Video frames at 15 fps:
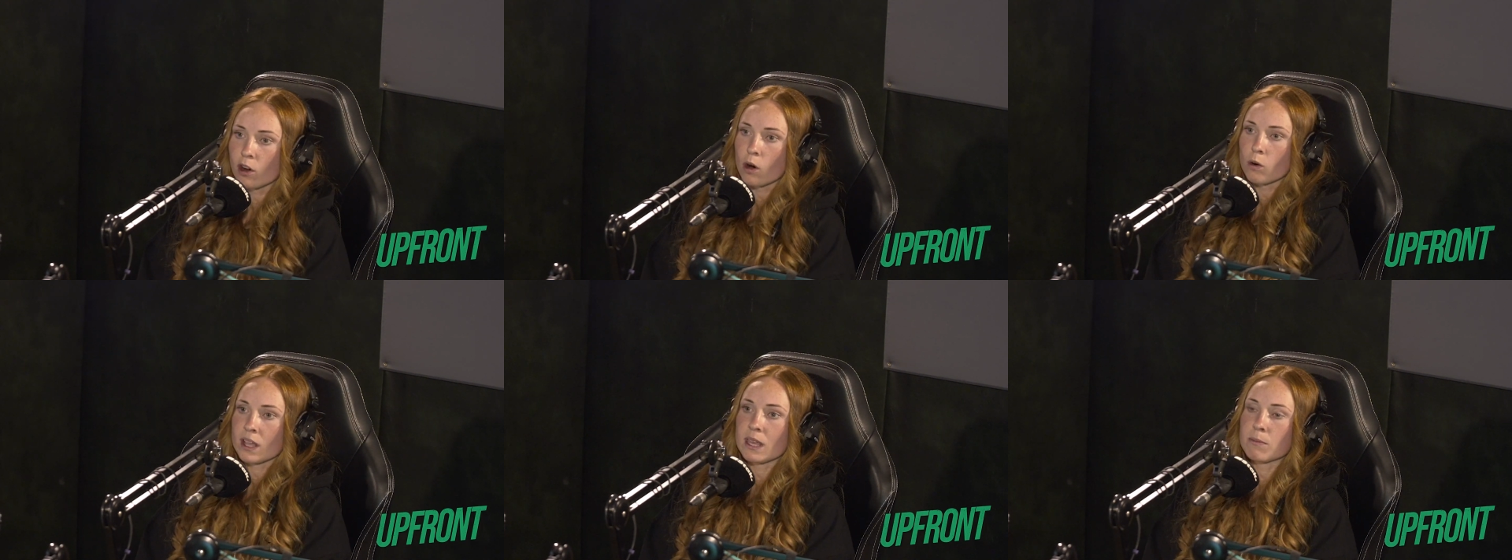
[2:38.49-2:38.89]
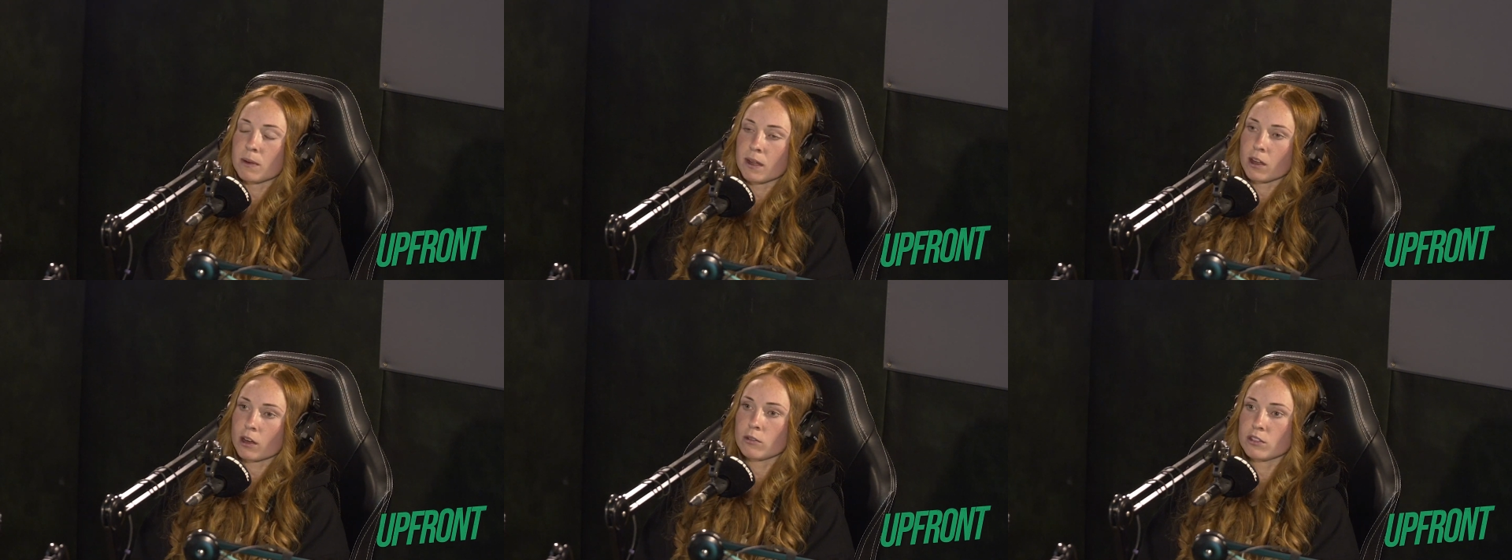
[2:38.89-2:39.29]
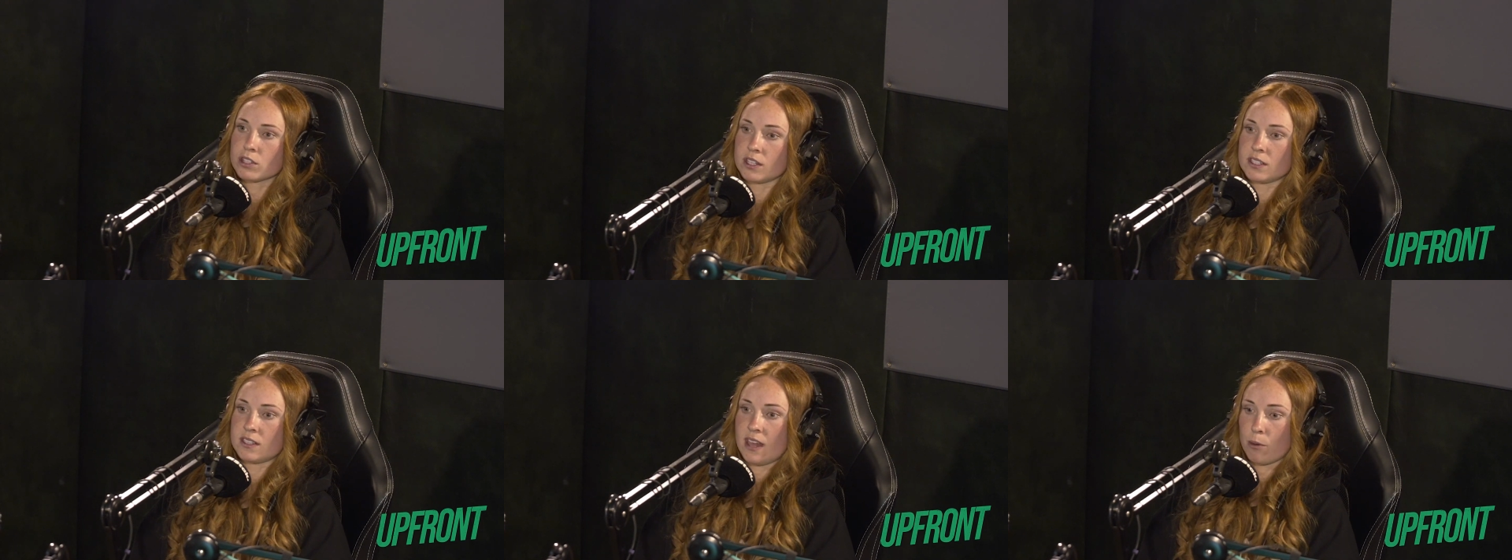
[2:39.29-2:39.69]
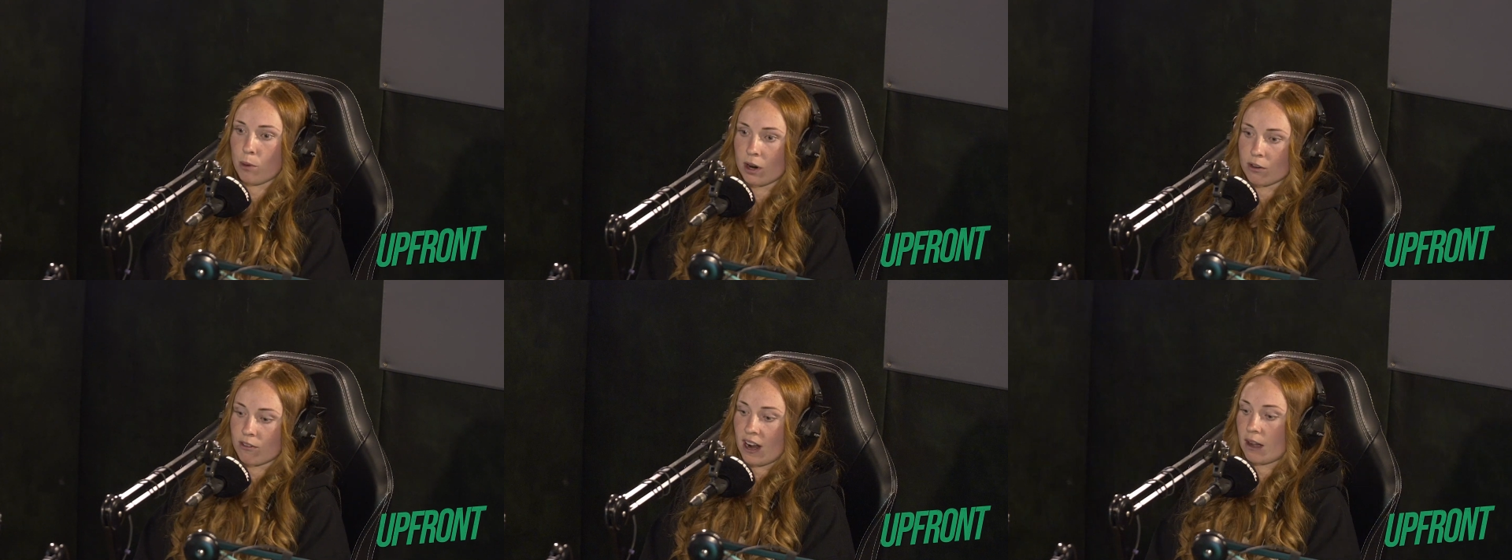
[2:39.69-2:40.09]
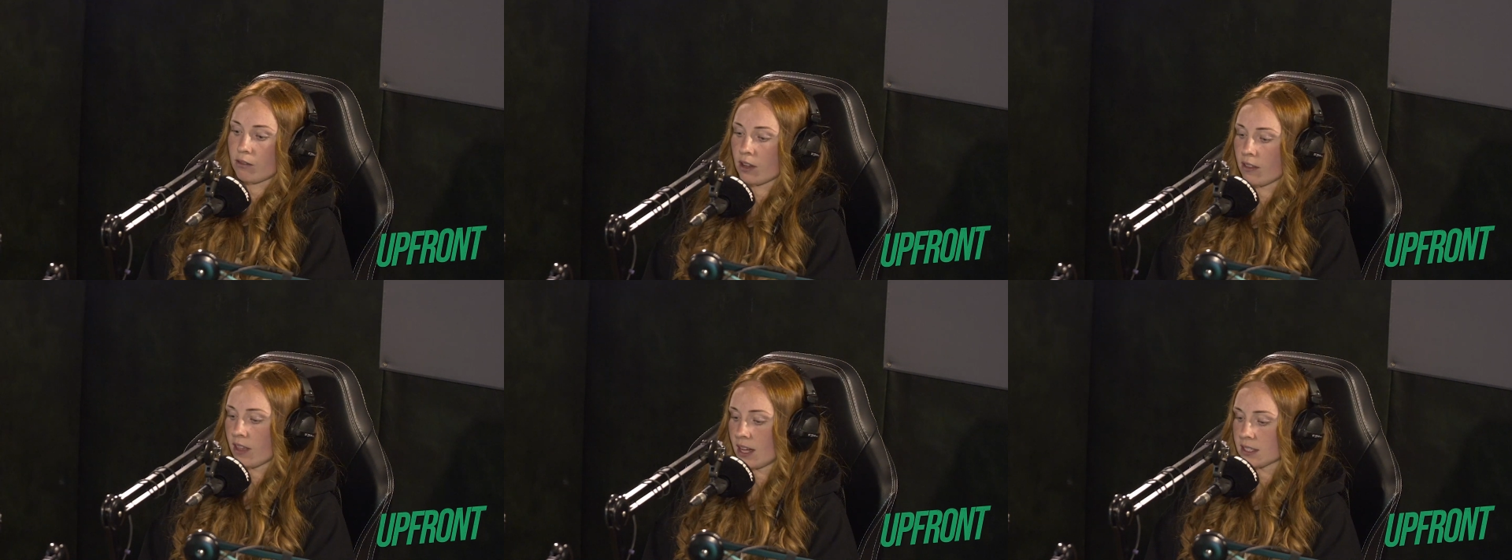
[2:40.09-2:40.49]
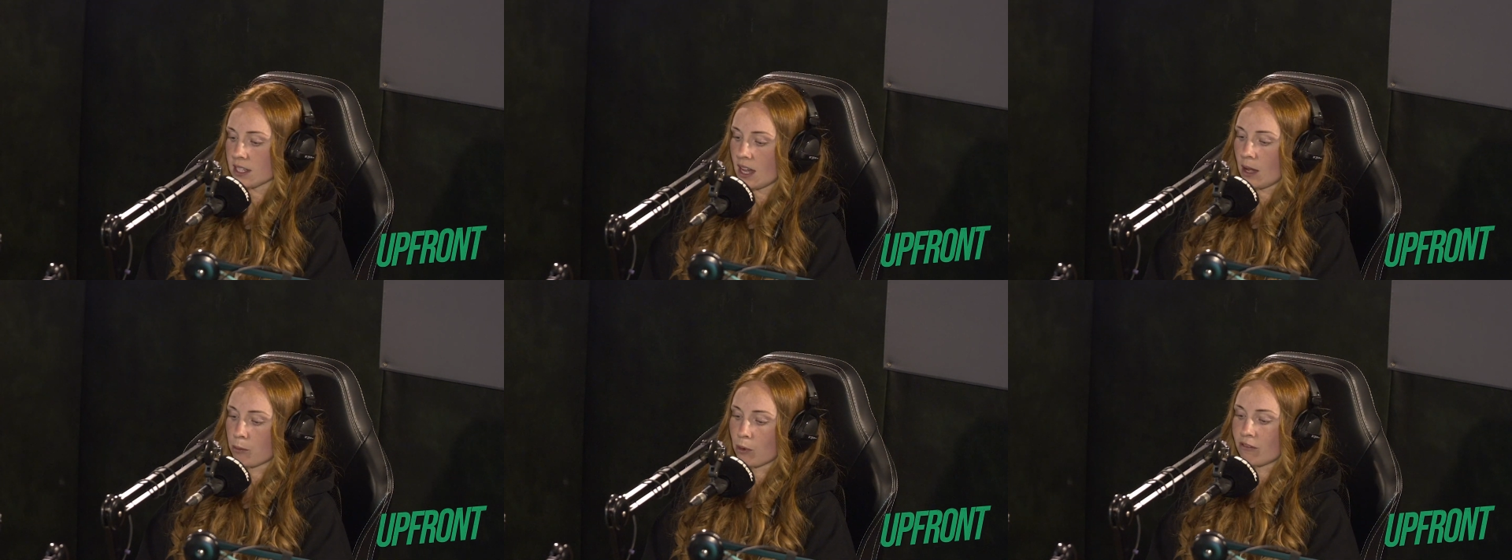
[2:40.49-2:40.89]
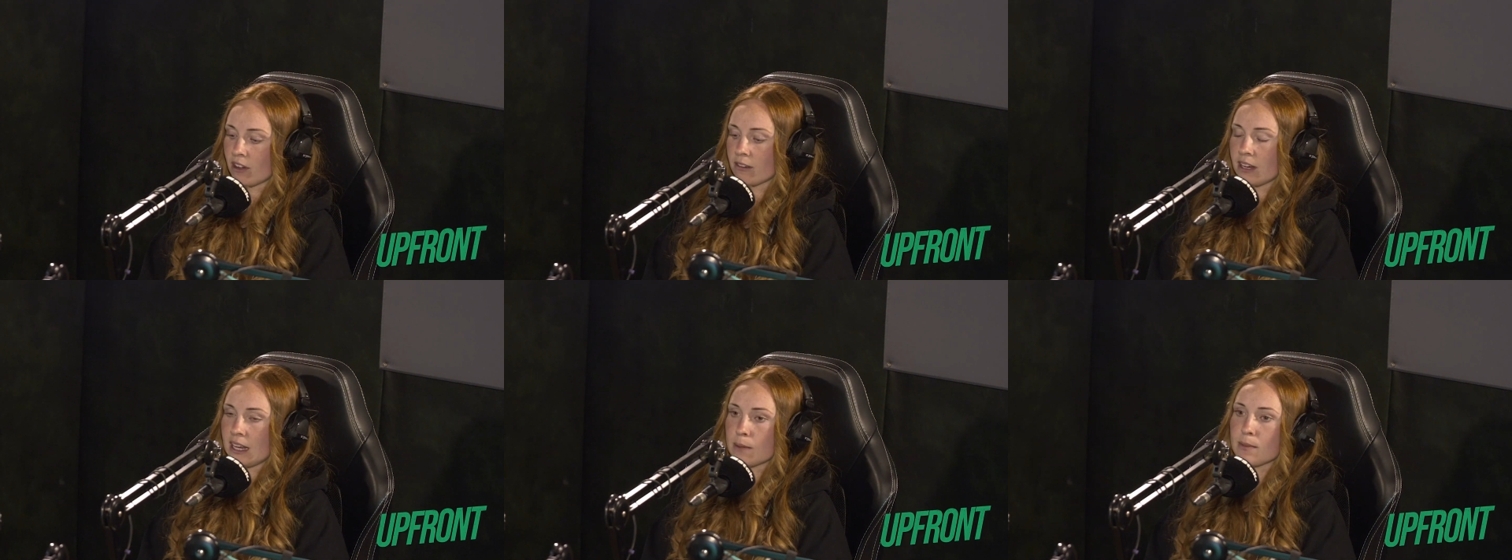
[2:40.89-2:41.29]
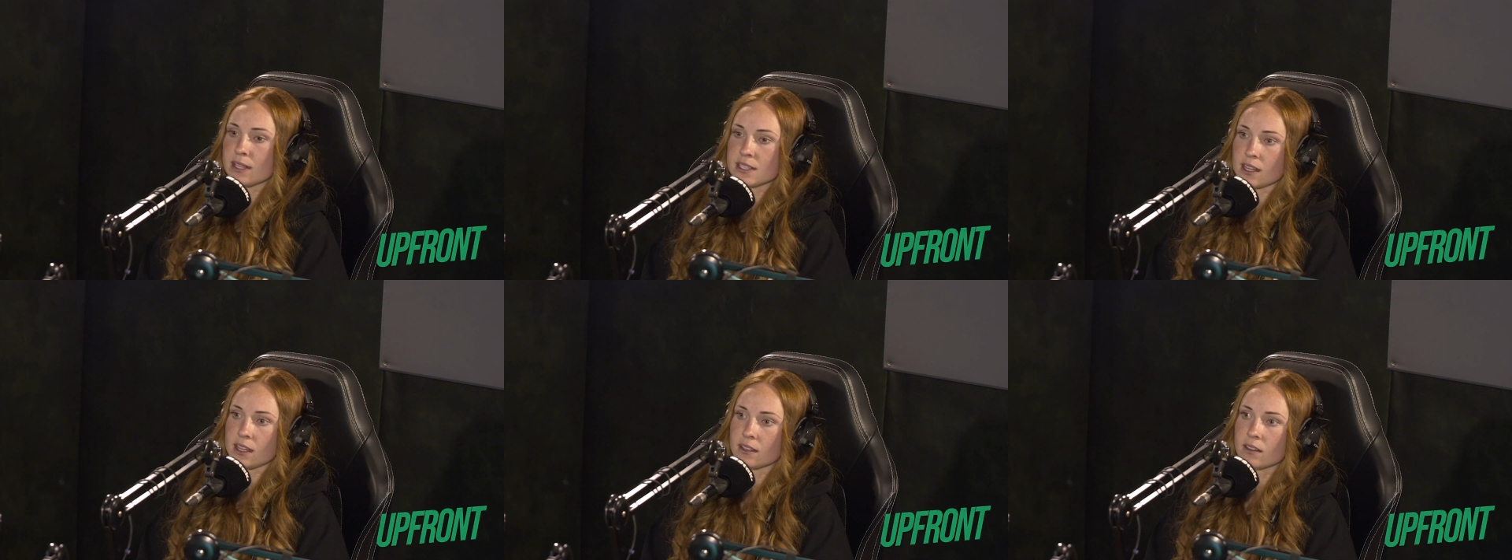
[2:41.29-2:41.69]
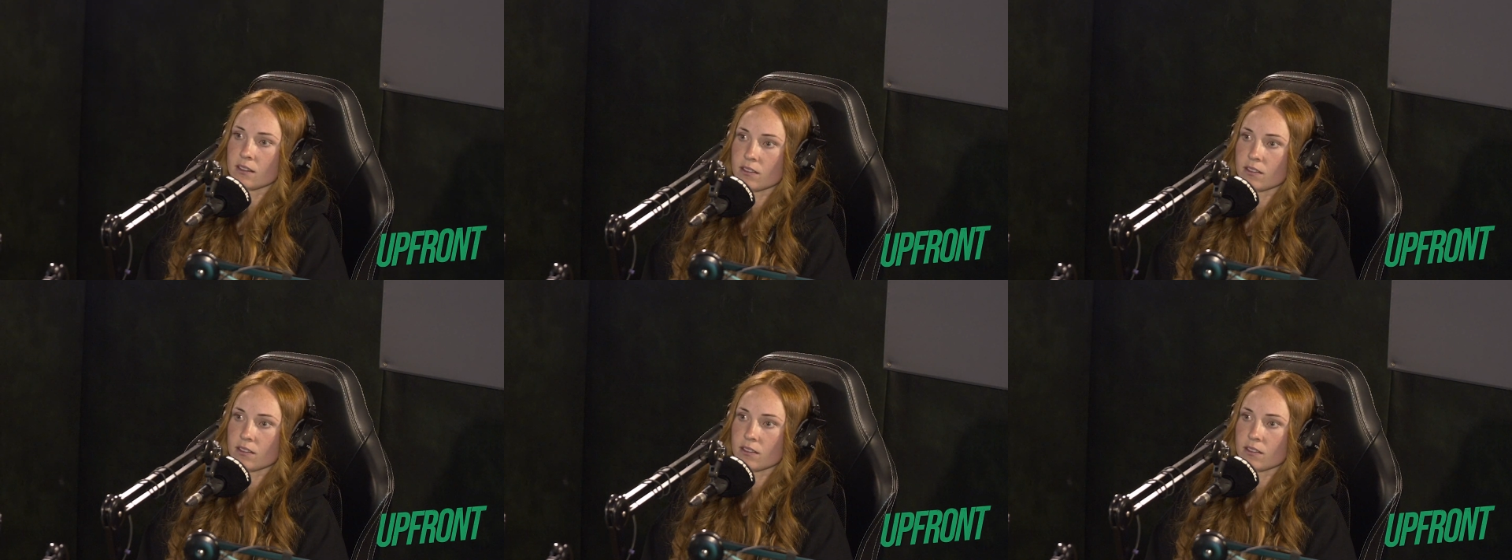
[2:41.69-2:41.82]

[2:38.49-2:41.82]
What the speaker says: goalkeeping coaches that were around at that time were very limited.